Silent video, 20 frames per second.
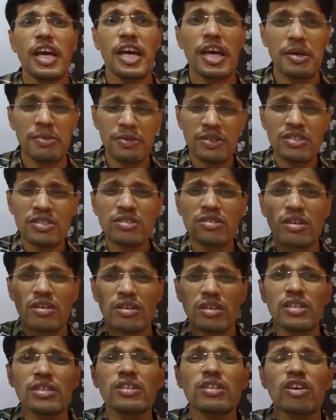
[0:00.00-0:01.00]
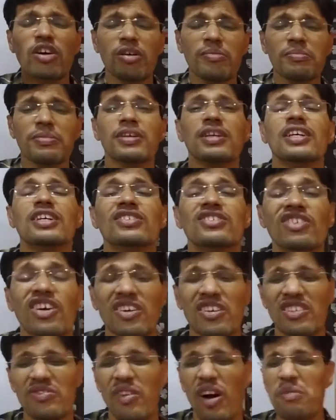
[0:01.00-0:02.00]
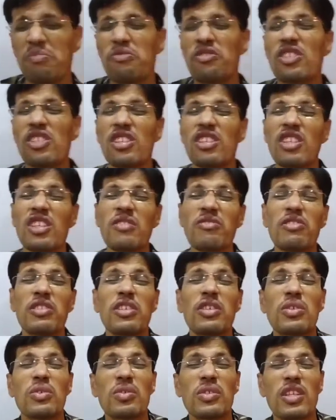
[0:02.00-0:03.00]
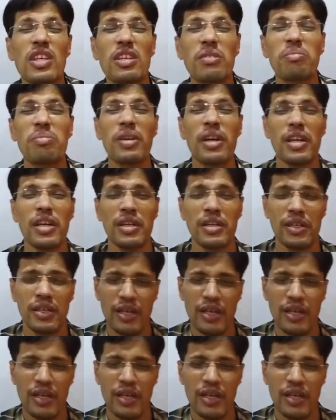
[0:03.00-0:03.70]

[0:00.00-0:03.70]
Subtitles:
having something common, a thought objective into their brain